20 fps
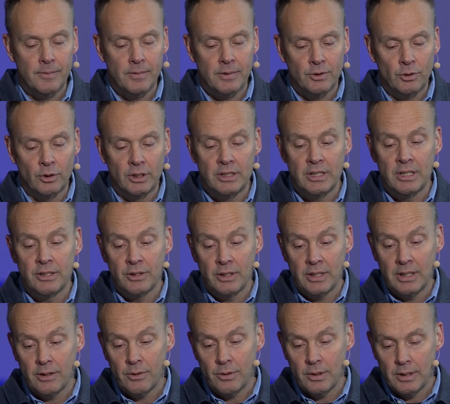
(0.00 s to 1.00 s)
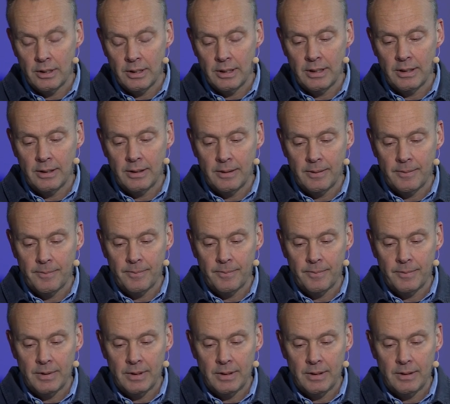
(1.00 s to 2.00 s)
solid engineer
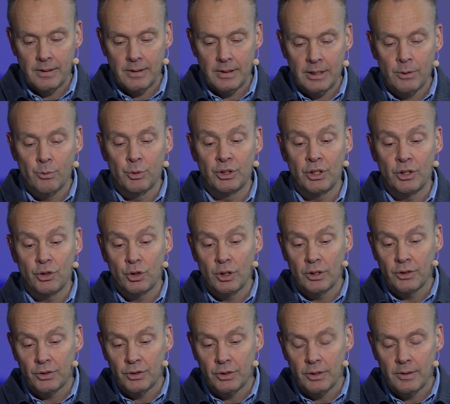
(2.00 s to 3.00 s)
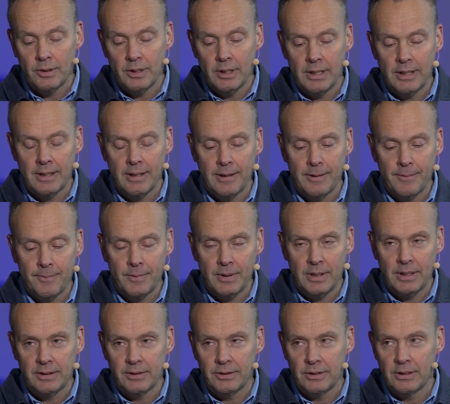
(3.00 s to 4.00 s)
acquisitions.
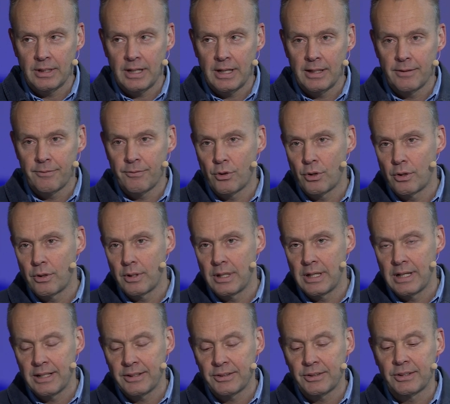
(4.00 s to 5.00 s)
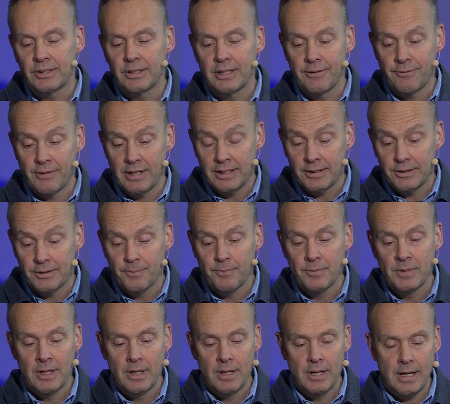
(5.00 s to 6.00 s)
It's an IFRS effect
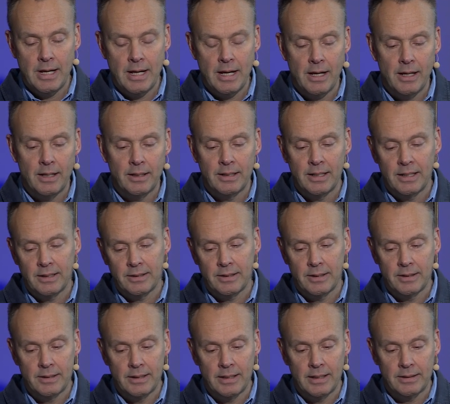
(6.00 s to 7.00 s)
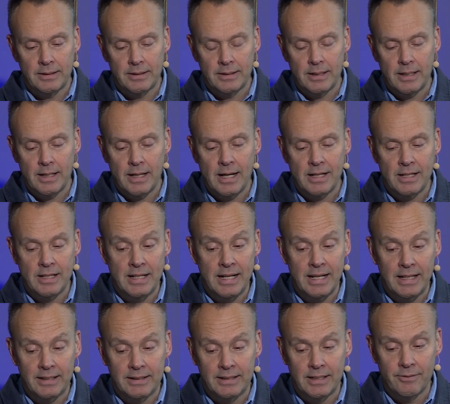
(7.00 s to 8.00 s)
that had a
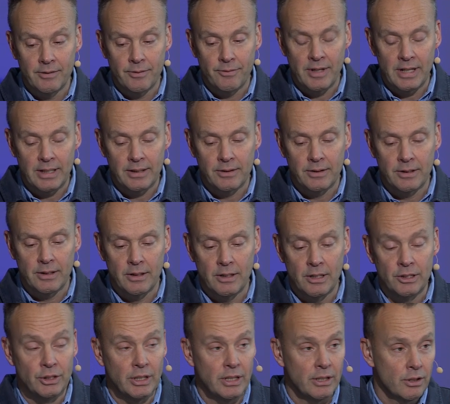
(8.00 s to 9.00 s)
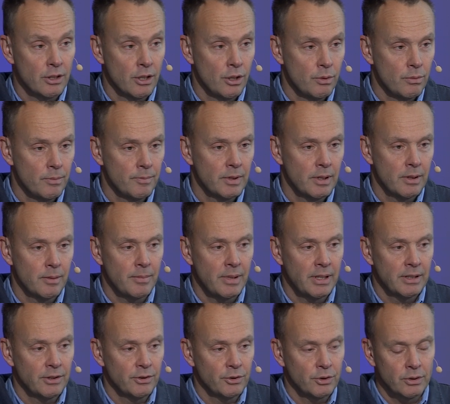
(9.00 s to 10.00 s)
negative effect a year ago,
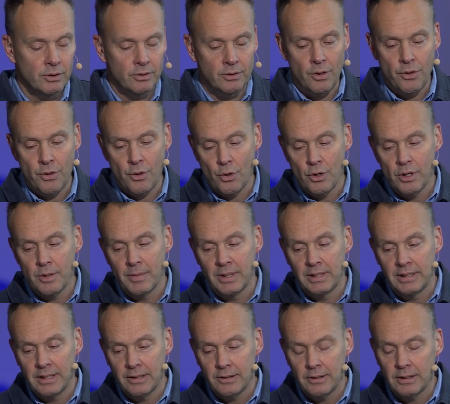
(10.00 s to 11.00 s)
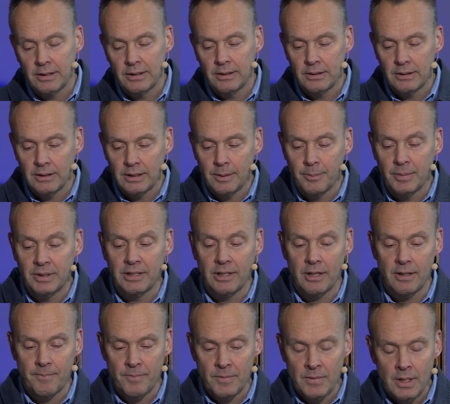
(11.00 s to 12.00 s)
minus 30 million in
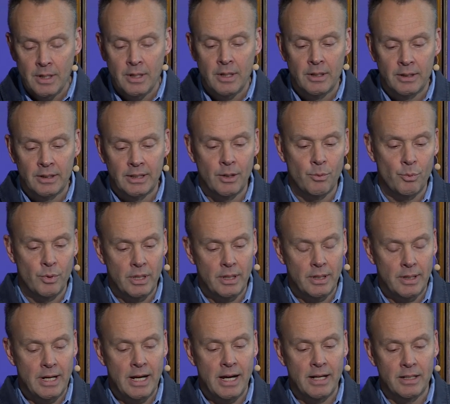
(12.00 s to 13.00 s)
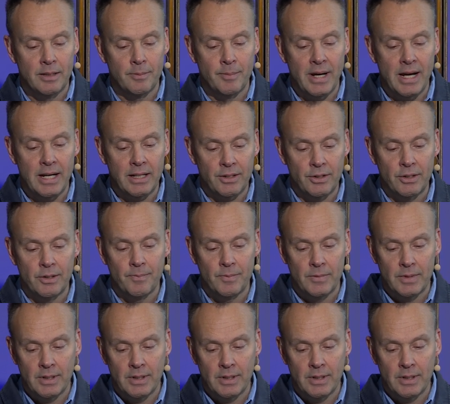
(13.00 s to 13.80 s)
EBITDA. Now we added back